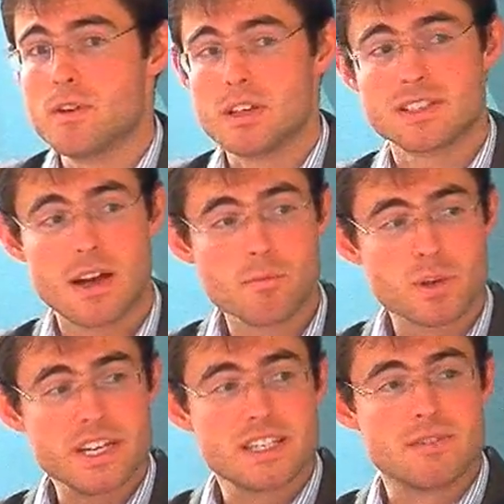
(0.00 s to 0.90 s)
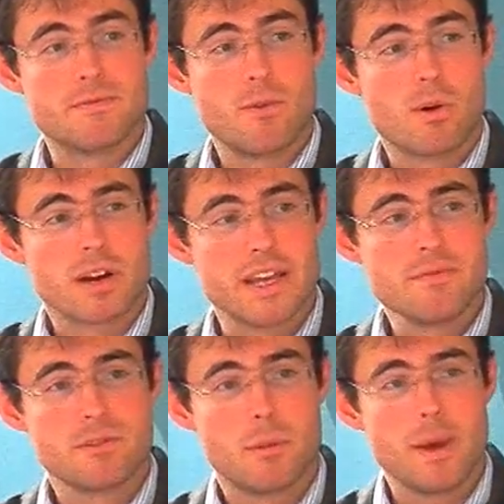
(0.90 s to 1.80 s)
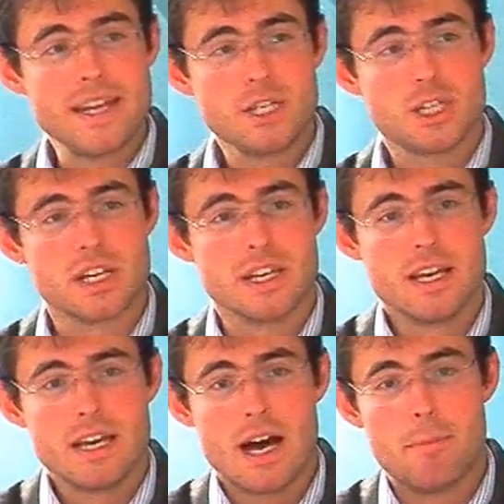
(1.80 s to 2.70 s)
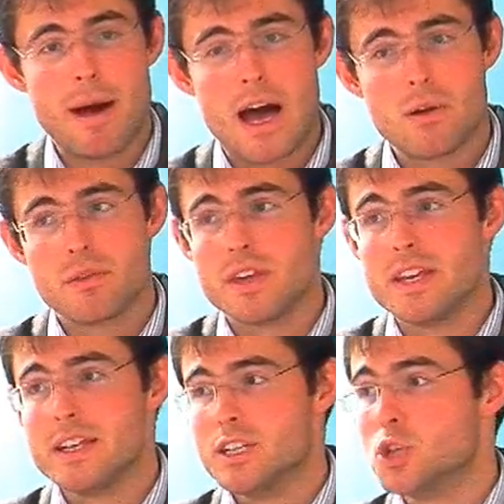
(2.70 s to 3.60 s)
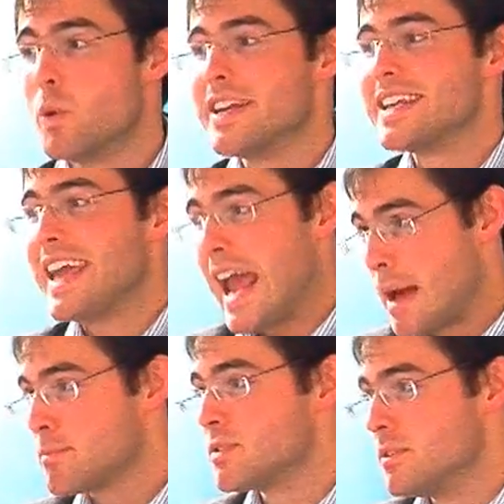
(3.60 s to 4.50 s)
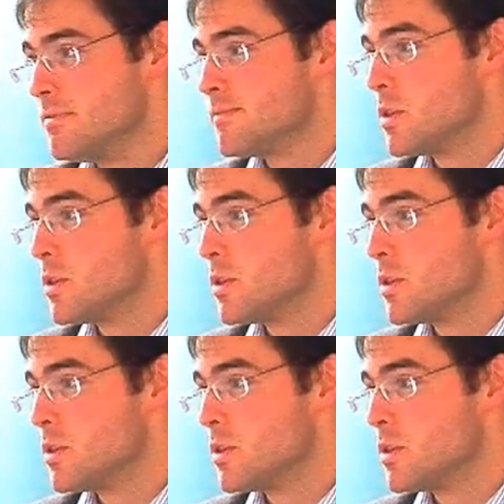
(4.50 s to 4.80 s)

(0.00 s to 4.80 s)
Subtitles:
some reason for inflammation about the joint capsule.